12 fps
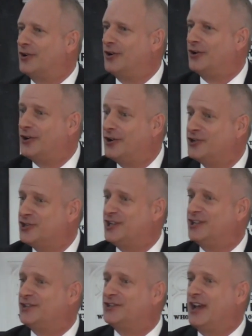
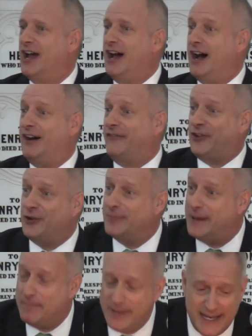urges of
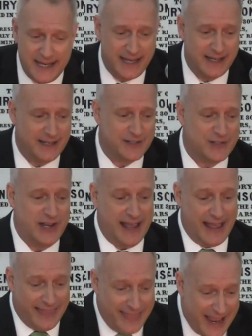human beings,
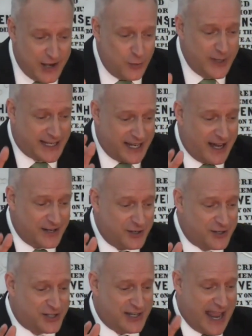then we can
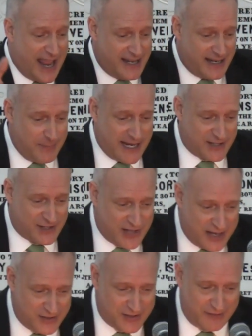understand and make
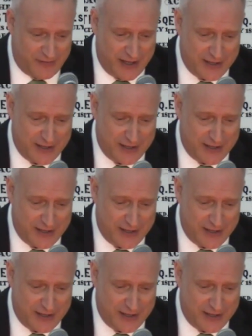sense of this.